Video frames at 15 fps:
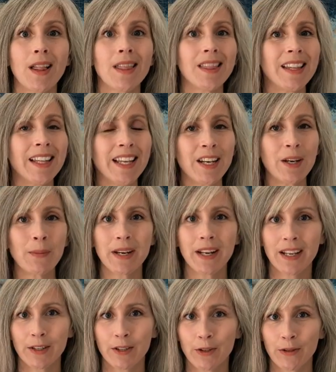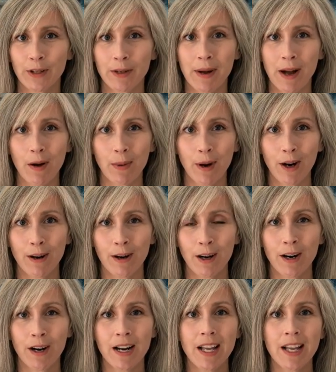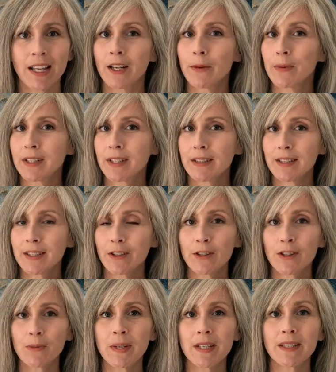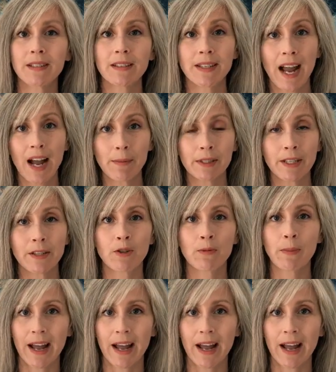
a little bit of history about Parker. It was considered to be established